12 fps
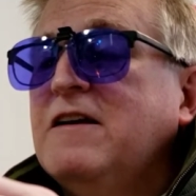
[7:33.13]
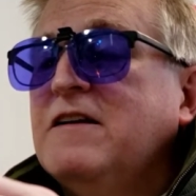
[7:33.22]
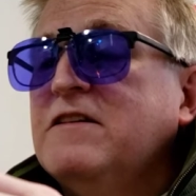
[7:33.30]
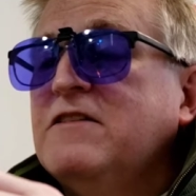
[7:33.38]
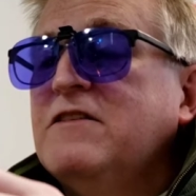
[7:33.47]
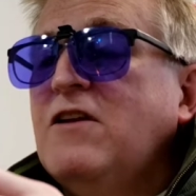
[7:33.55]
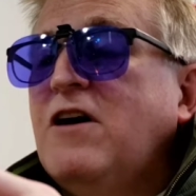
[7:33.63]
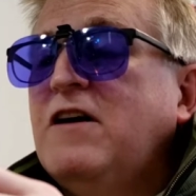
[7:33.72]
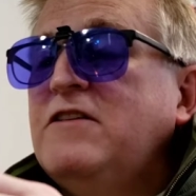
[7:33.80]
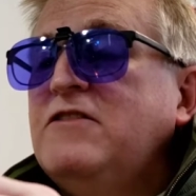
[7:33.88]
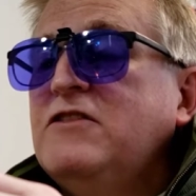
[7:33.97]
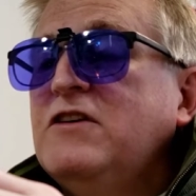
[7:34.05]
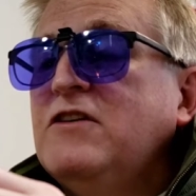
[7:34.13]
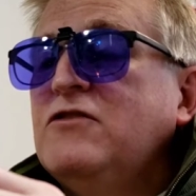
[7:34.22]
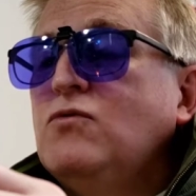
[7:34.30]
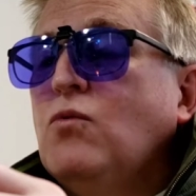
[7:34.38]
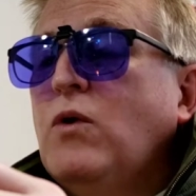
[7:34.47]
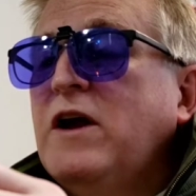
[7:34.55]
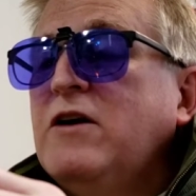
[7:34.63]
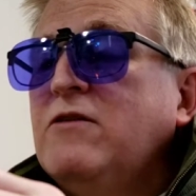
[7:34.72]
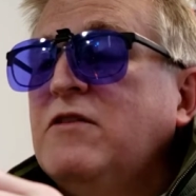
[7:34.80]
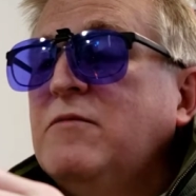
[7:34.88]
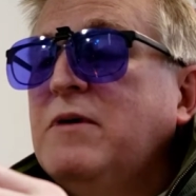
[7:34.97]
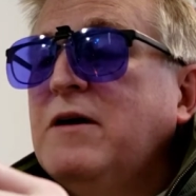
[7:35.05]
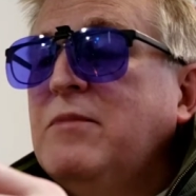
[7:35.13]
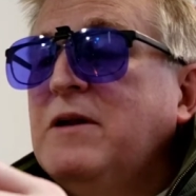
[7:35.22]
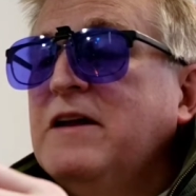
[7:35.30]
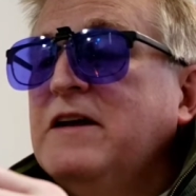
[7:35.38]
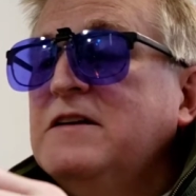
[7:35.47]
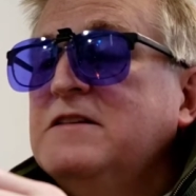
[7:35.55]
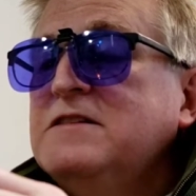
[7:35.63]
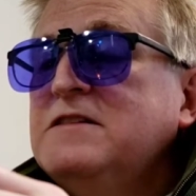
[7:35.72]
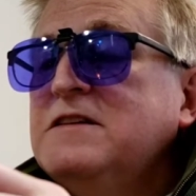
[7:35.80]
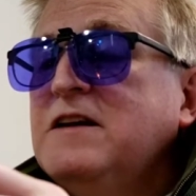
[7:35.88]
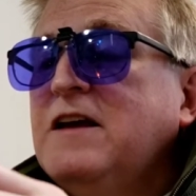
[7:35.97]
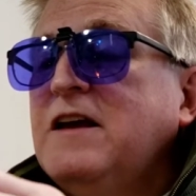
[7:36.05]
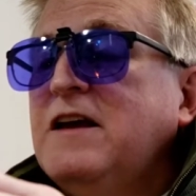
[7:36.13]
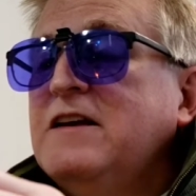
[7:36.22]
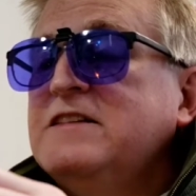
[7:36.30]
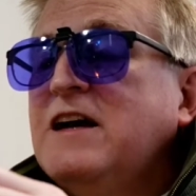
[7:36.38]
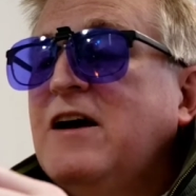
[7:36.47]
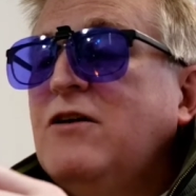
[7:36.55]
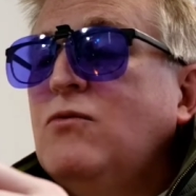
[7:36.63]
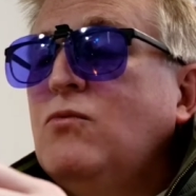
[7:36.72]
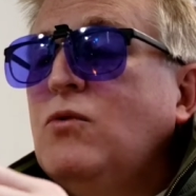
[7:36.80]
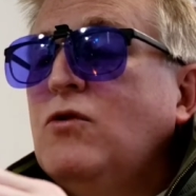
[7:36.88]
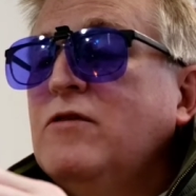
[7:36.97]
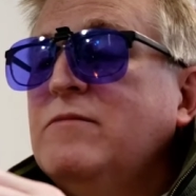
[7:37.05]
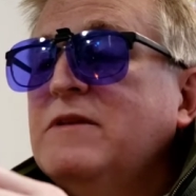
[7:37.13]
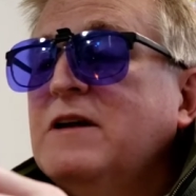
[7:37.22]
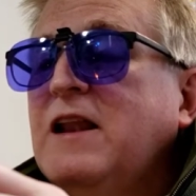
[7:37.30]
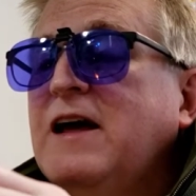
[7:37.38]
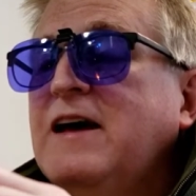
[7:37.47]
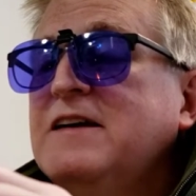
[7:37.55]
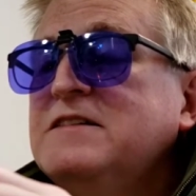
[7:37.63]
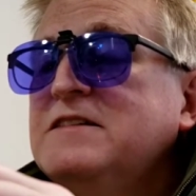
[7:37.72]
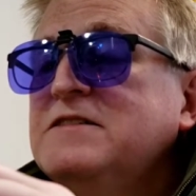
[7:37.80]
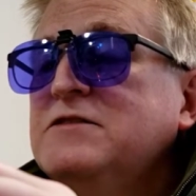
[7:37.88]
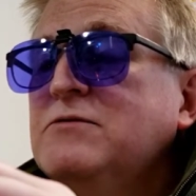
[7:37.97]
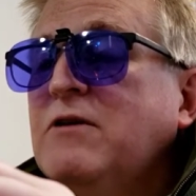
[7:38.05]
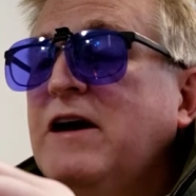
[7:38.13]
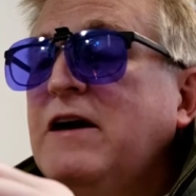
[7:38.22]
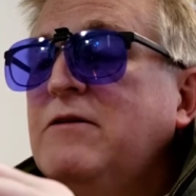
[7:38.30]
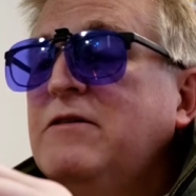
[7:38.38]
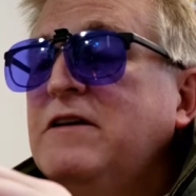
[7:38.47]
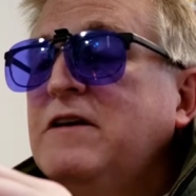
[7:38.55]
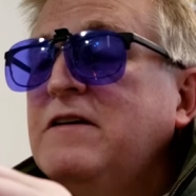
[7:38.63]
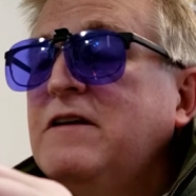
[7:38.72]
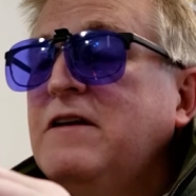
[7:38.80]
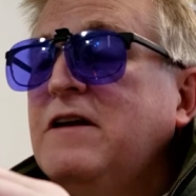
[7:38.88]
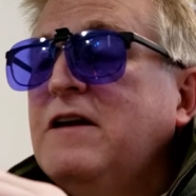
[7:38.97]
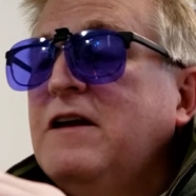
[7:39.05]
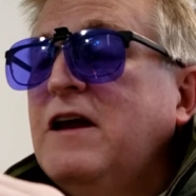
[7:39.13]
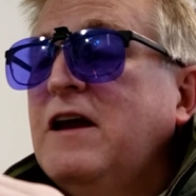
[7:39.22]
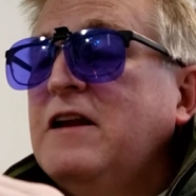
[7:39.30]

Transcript: It's not just where the bubble is, it's how warm the glass is around it.